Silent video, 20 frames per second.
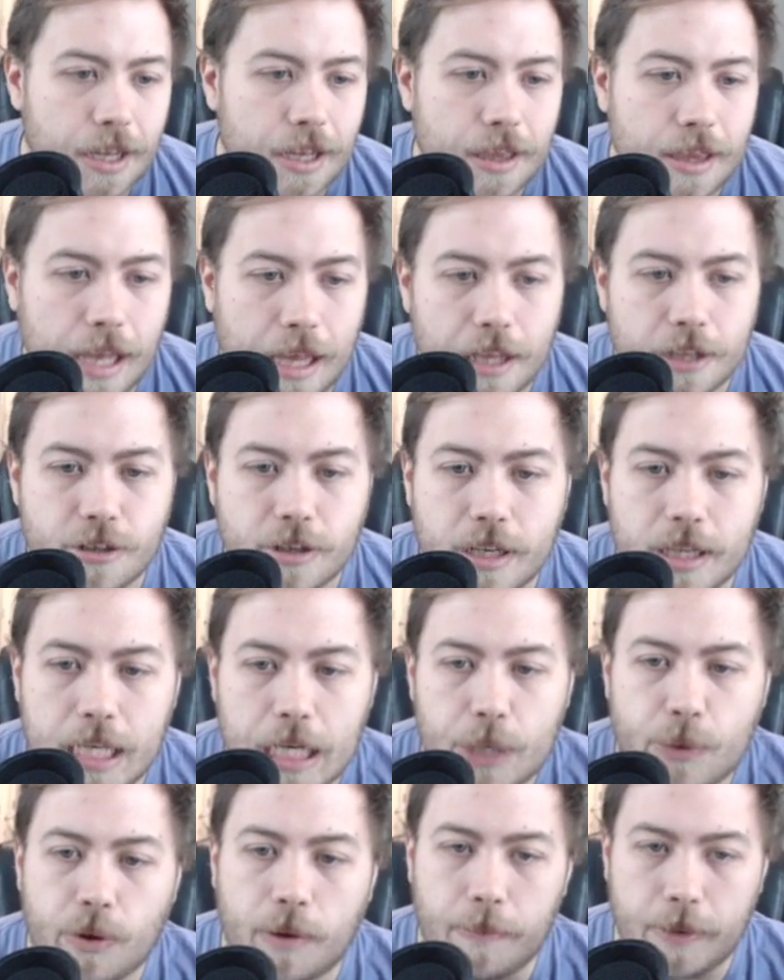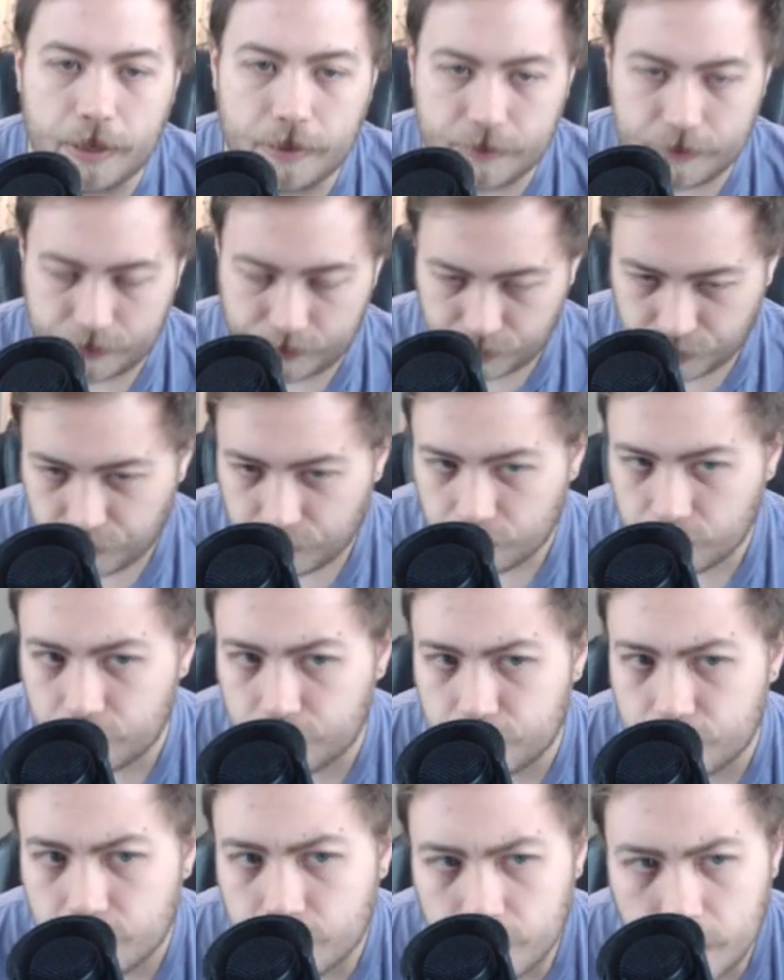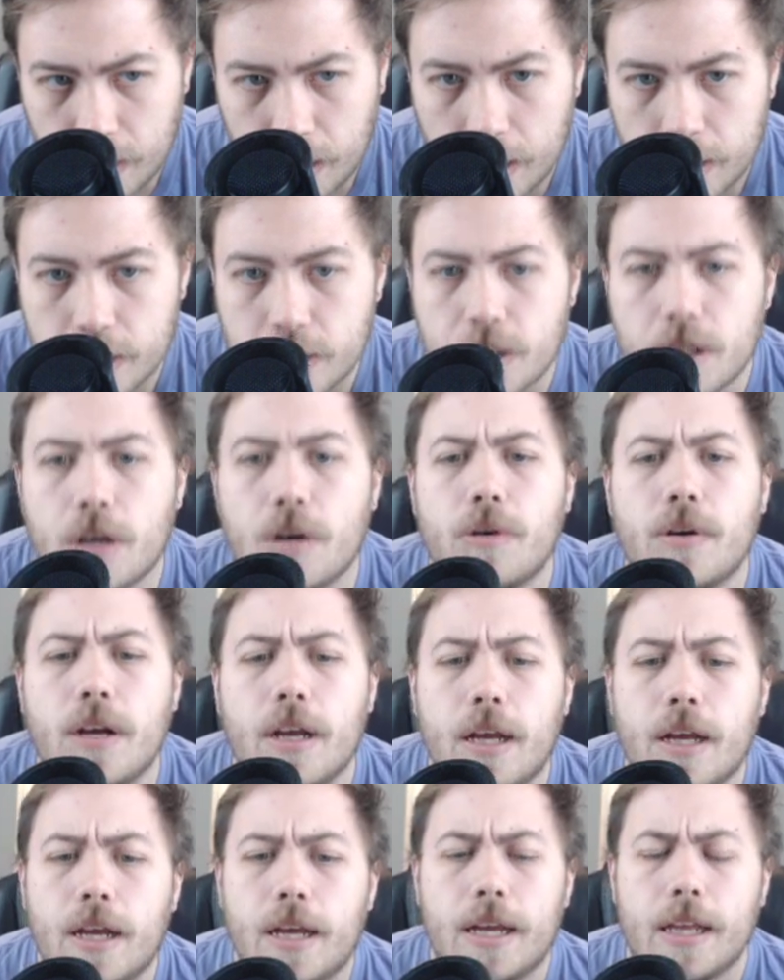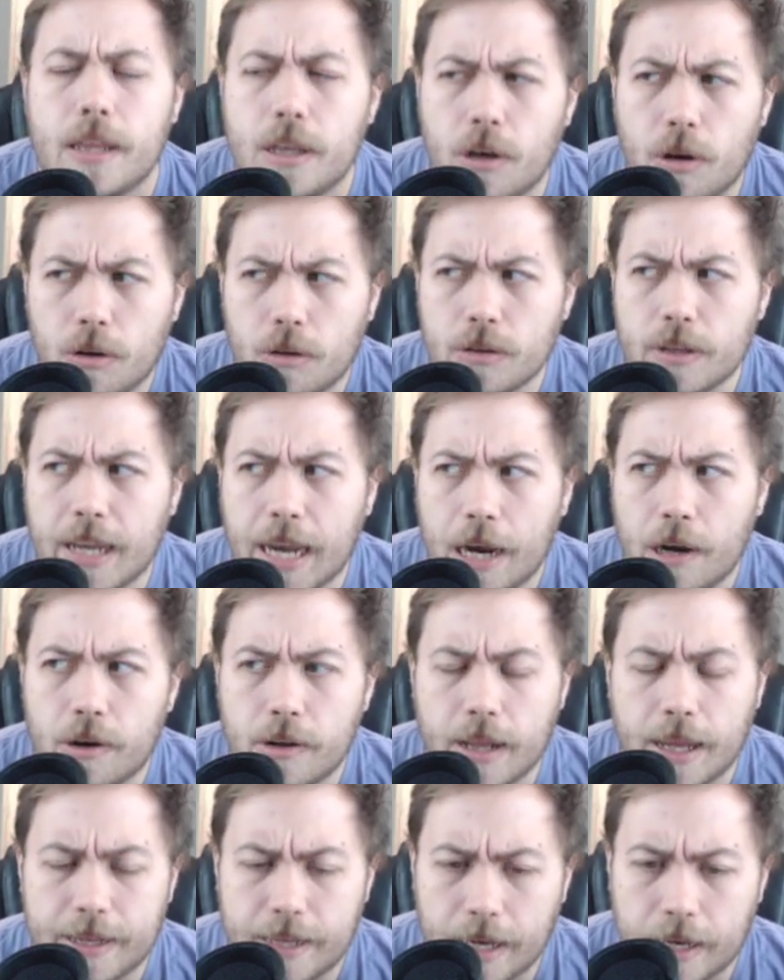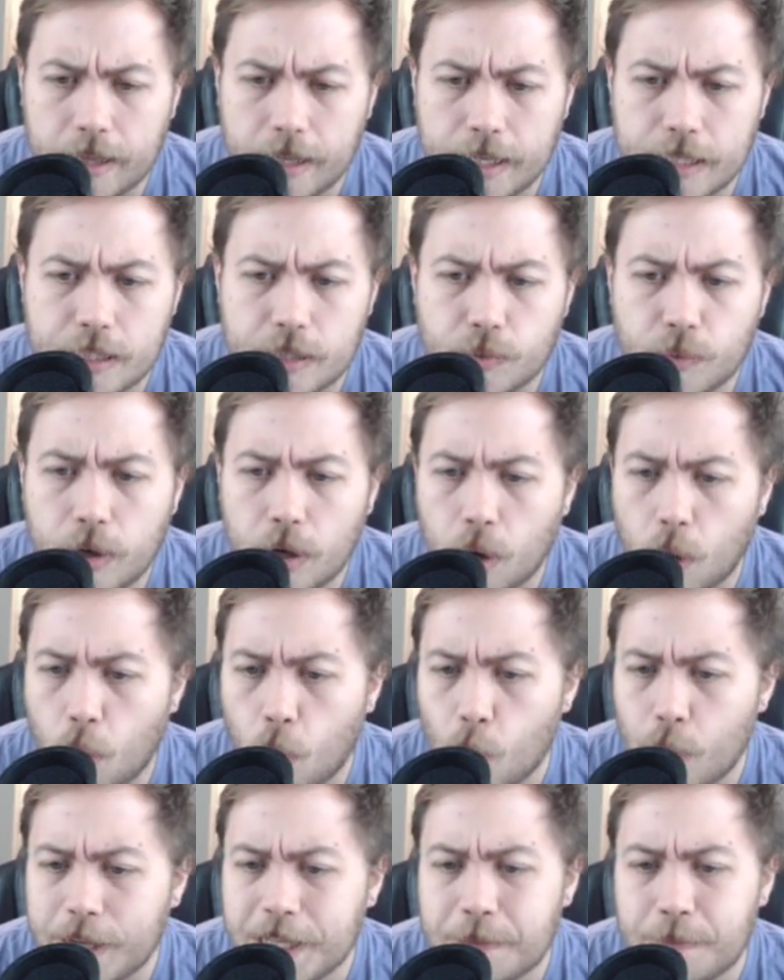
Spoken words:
Now let's look at the equipment. So in the old Kano deck list, we always